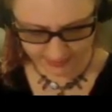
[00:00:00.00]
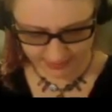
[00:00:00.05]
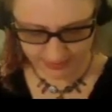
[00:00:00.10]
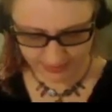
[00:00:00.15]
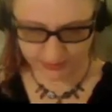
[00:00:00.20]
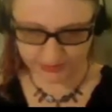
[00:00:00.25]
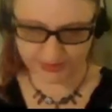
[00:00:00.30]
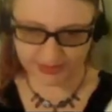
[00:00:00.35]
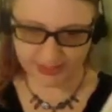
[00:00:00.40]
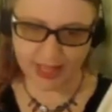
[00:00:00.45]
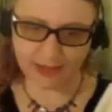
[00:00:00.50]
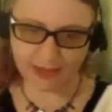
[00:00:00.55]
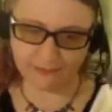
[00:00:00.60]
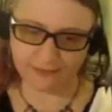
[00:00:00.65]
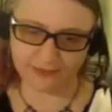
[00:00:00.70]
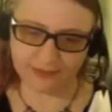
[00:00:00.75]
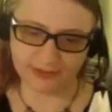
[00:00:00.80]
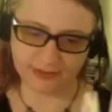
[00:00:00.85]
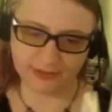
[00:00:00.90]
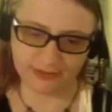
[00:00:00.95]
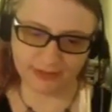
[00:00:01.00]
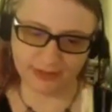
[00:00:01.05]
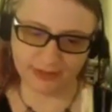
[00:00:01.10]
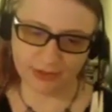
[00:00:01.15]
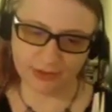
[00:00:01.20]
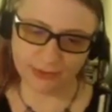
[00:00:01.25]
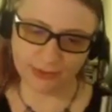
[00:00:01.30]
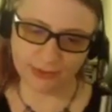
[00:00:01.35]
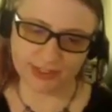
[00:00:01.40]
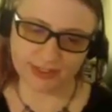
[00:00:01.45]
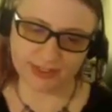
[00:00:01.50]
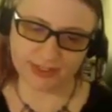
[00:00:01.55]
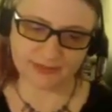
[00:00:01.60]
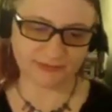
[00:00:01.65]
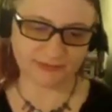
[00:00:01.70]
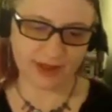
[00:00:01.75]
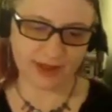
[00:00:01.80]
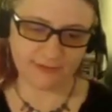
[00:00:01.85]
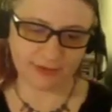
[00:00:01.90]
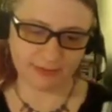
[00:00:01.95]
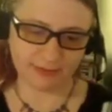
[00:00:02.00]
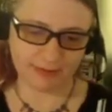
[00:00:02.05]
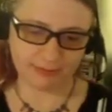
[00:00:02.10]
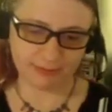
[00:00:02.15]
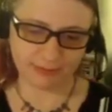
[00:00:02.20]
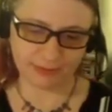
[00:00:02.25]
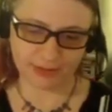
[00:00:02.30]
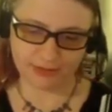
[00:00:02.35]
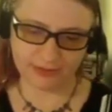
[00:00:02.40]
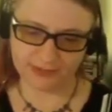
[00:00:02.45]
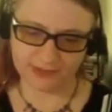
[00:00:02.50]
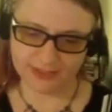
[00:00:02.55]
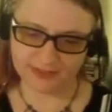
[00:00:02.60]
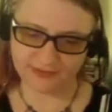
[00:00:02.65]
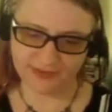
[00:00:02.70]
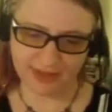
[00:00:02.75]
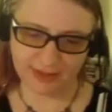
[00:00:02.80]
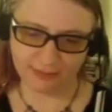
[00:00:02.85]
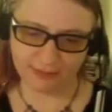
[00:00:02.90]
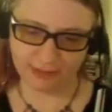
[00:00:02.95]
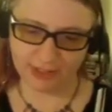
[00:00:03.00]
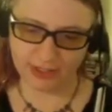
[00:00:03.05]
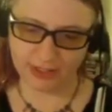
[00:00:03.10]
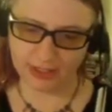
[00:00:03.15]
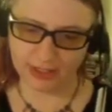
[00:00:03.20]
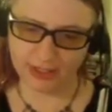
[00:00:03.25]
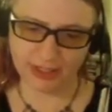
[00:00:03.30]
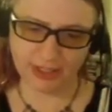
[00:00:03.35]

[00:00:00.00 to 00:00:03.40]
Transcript: He was Galvin, the only surviving member of his family.